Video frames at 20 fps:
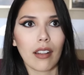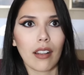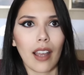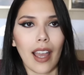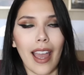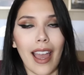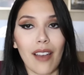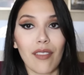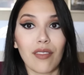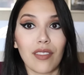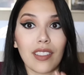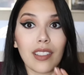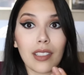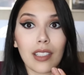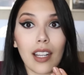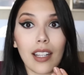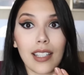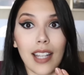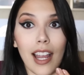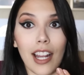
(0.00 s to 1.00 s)
I have
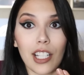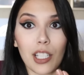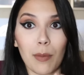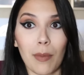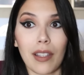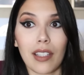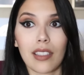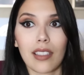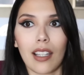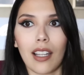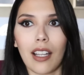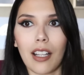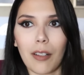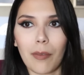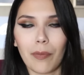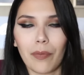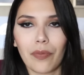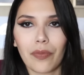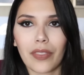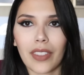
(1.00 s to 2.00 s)
attachments. I
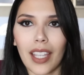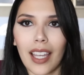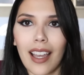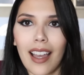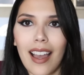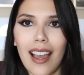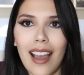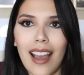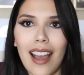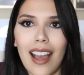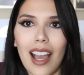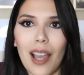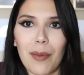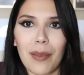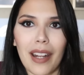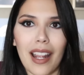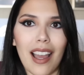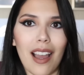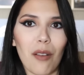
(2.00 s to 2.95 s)
mean,